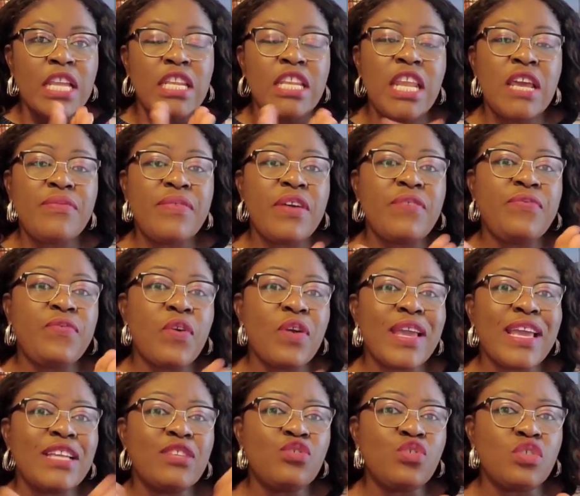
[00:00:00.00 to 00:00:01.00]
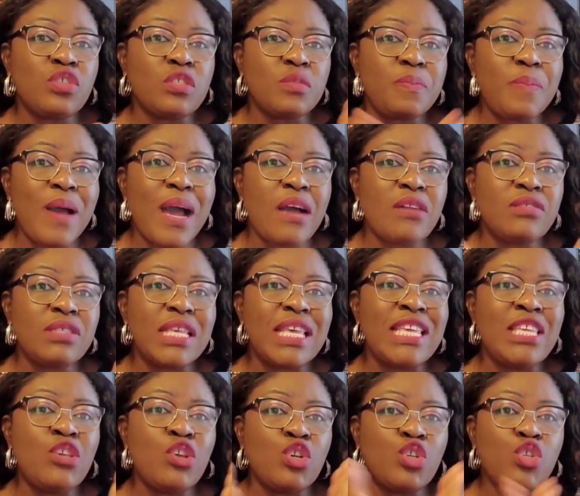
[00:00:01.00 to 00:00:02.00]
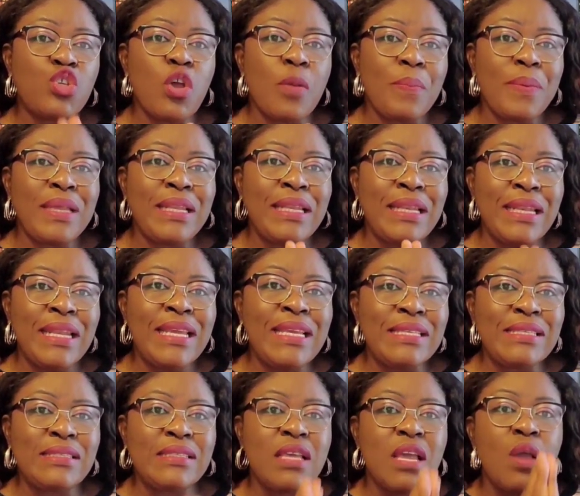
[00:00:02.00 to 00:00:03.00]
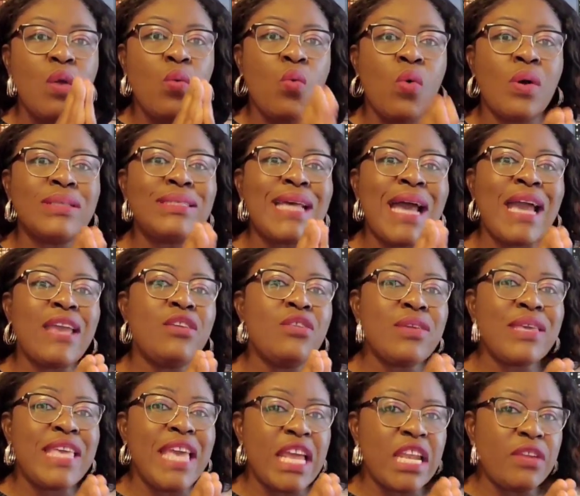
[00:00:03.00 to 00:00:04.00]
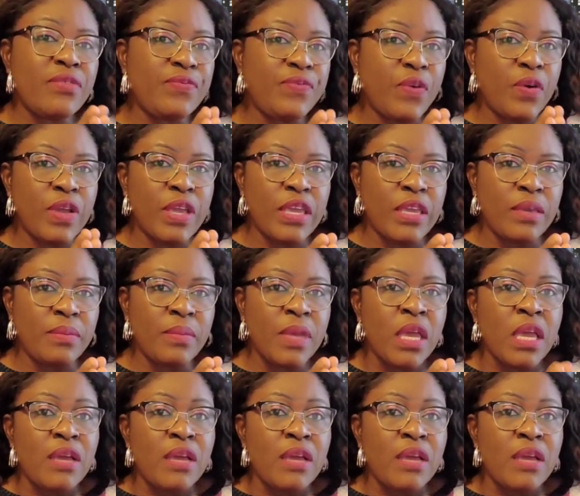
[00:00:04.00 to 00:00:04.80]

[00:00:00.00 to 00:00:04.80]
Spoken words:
Never forget your spouse in your shopping list. What are you getting for him?